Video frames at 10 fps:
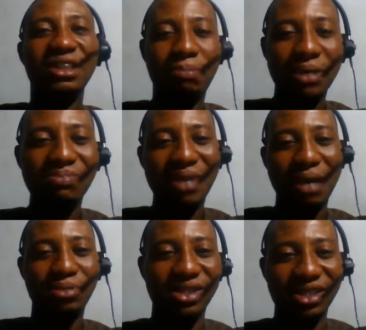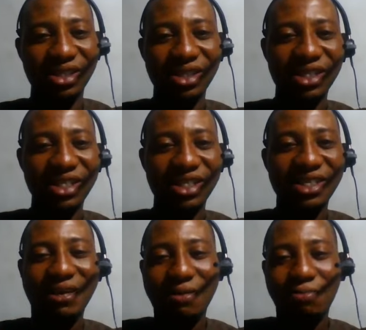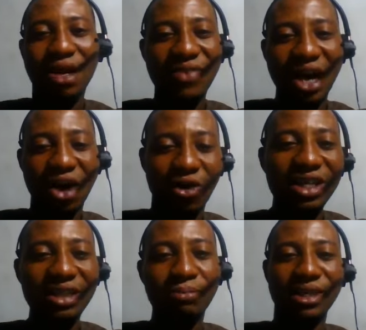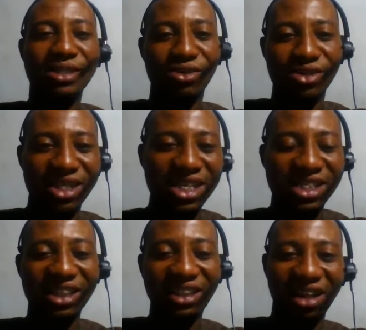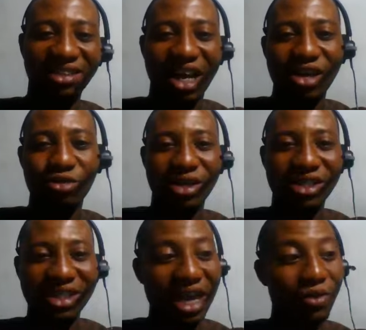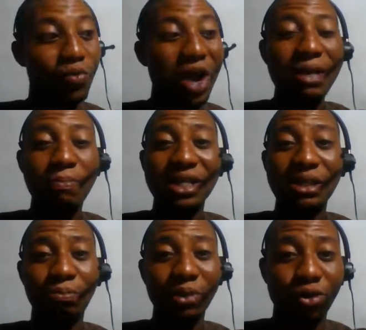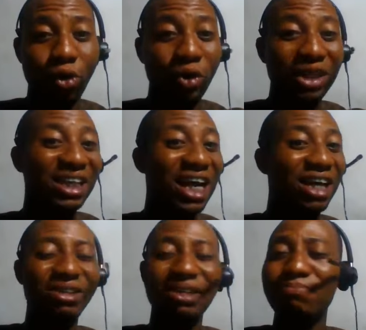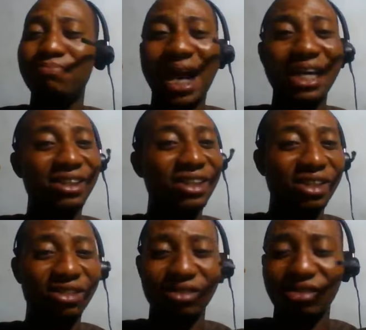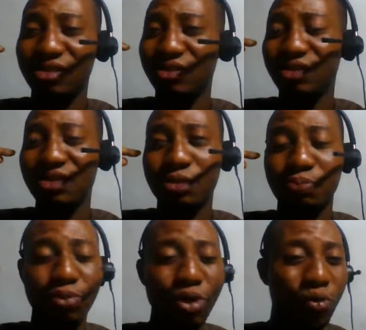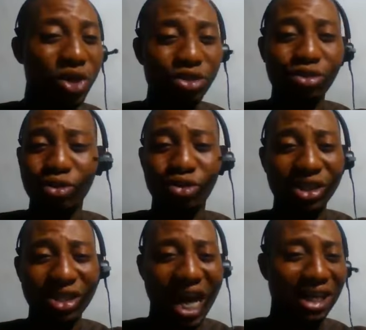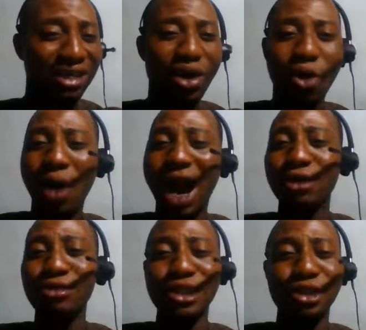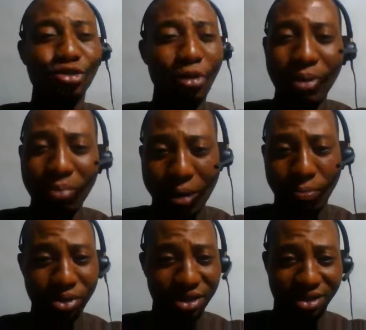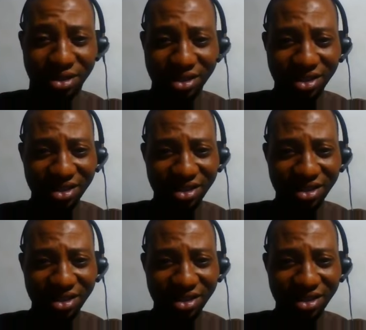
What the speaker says: The person might be busy, but if you are calling the person consistency 10 times 20 times, when the person pick call, he might spoke with you rudely, like, why are you disturbing my peace?